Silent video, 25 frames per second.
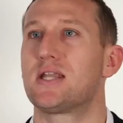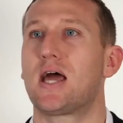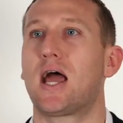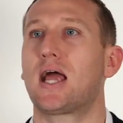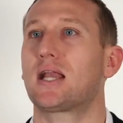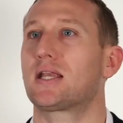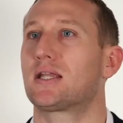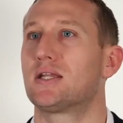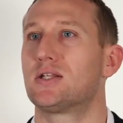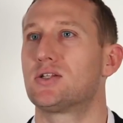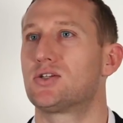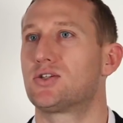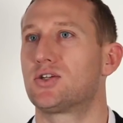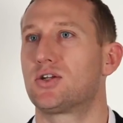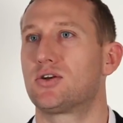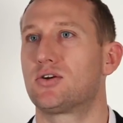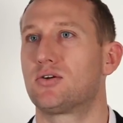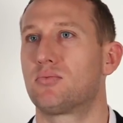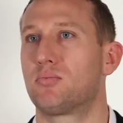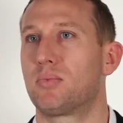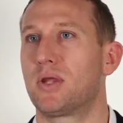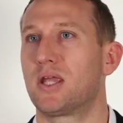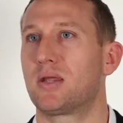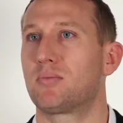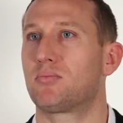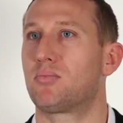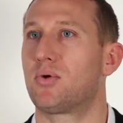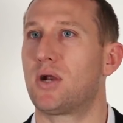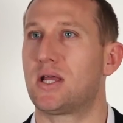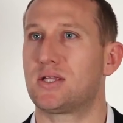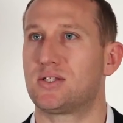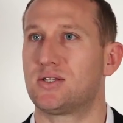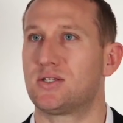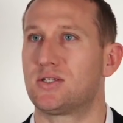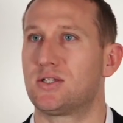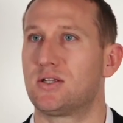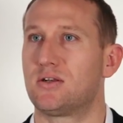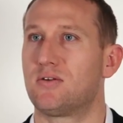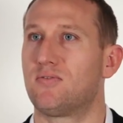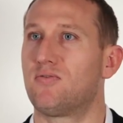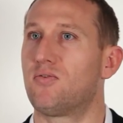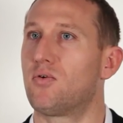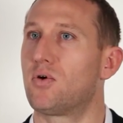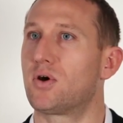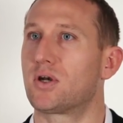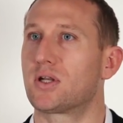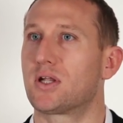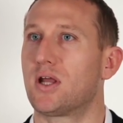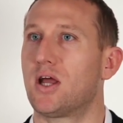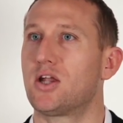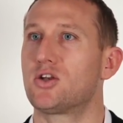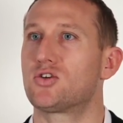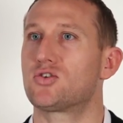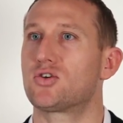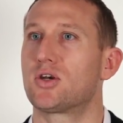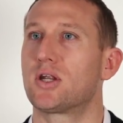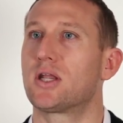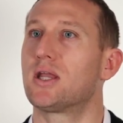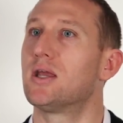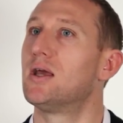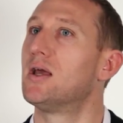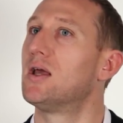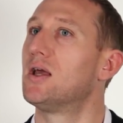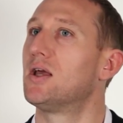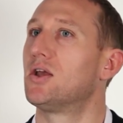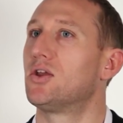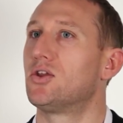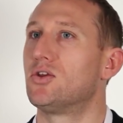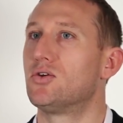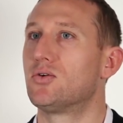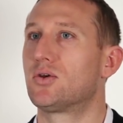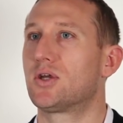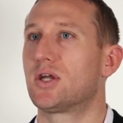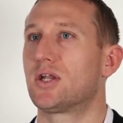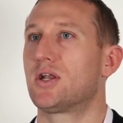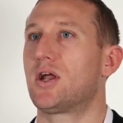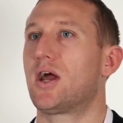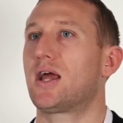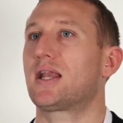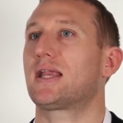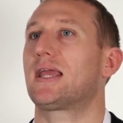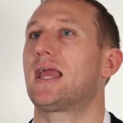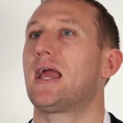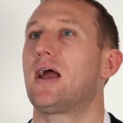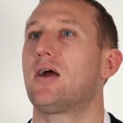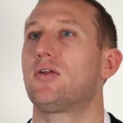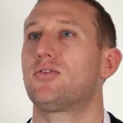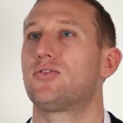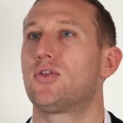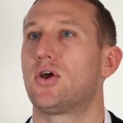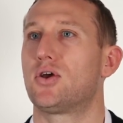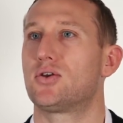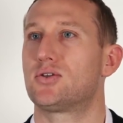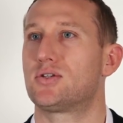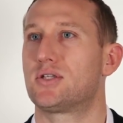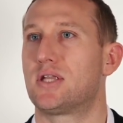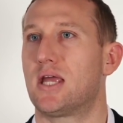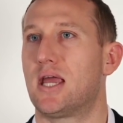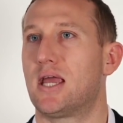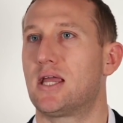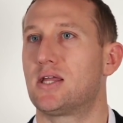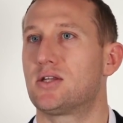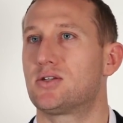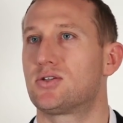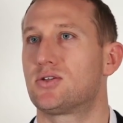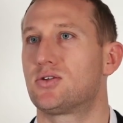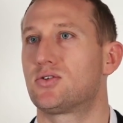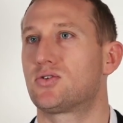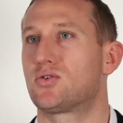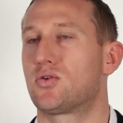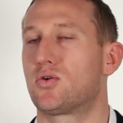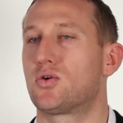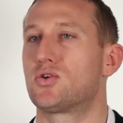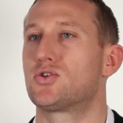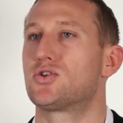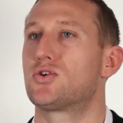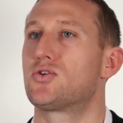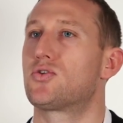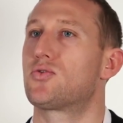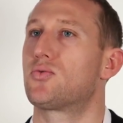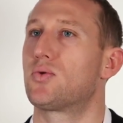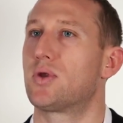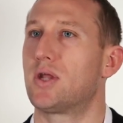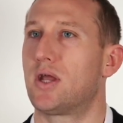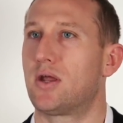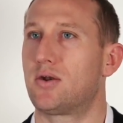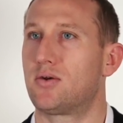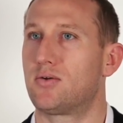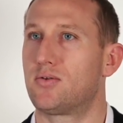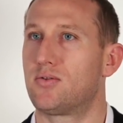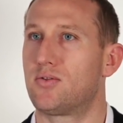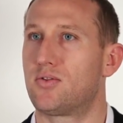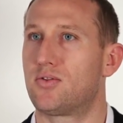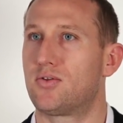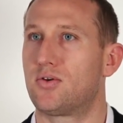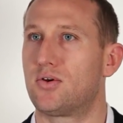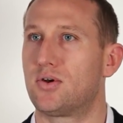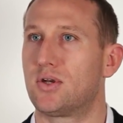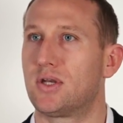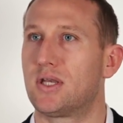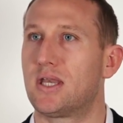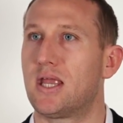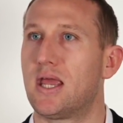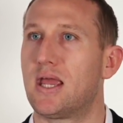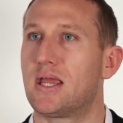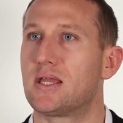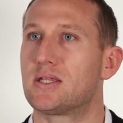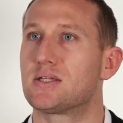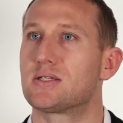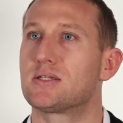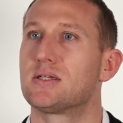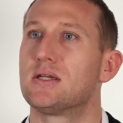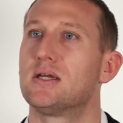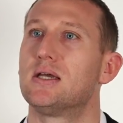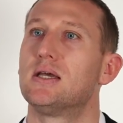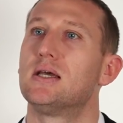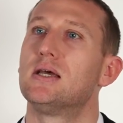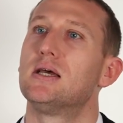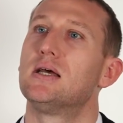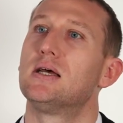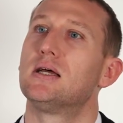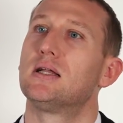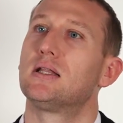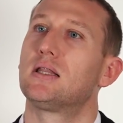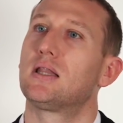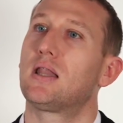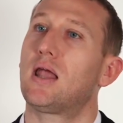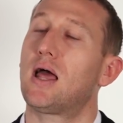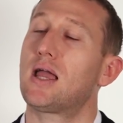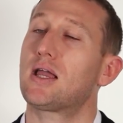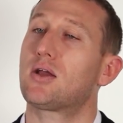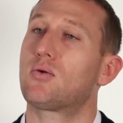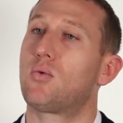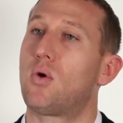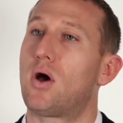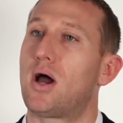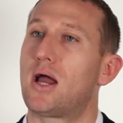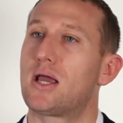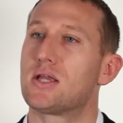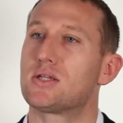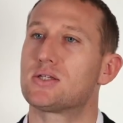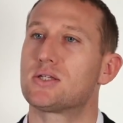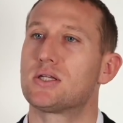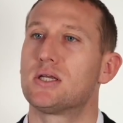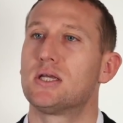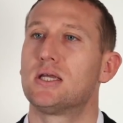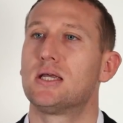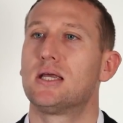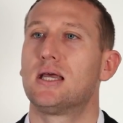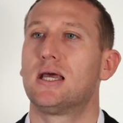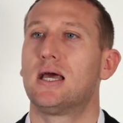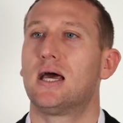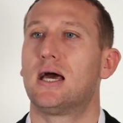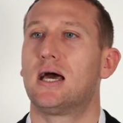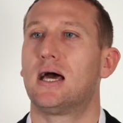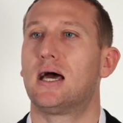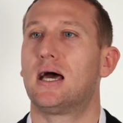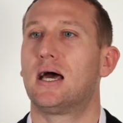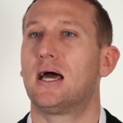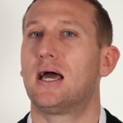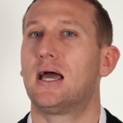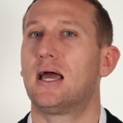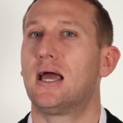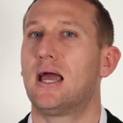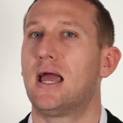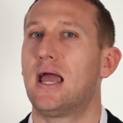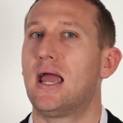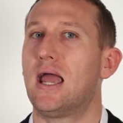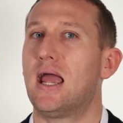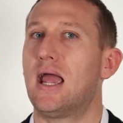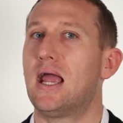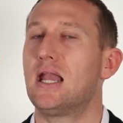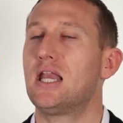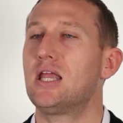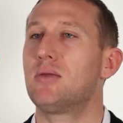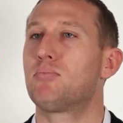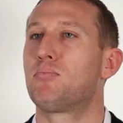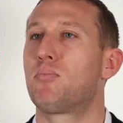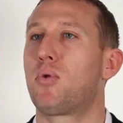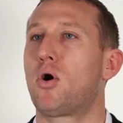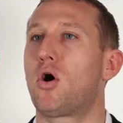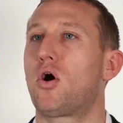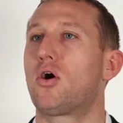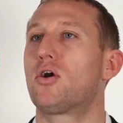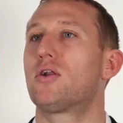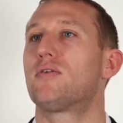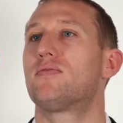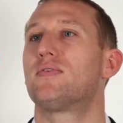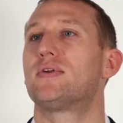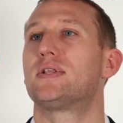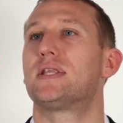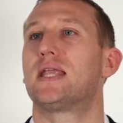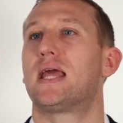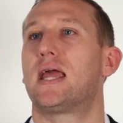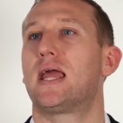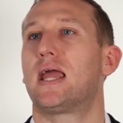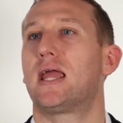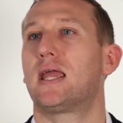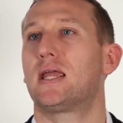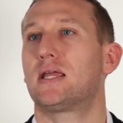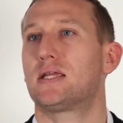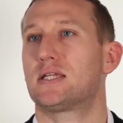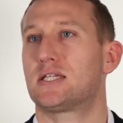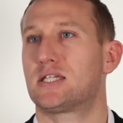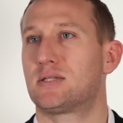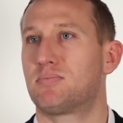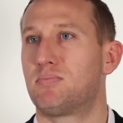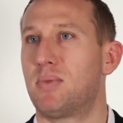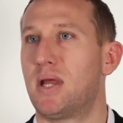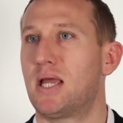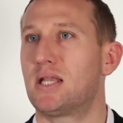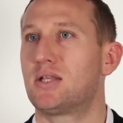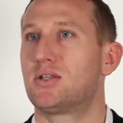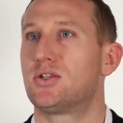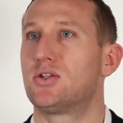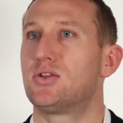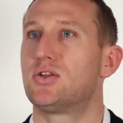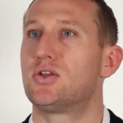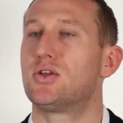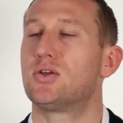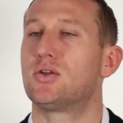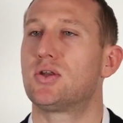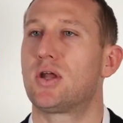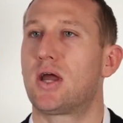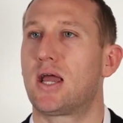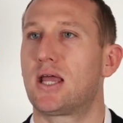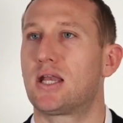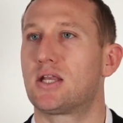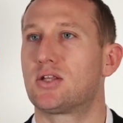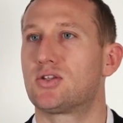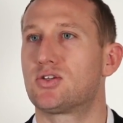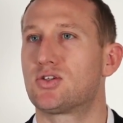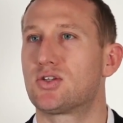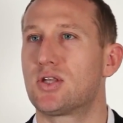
not considered being present in a foreign country. You cannot count those days towards your 330 days. Likewise, any part of a day spent in the United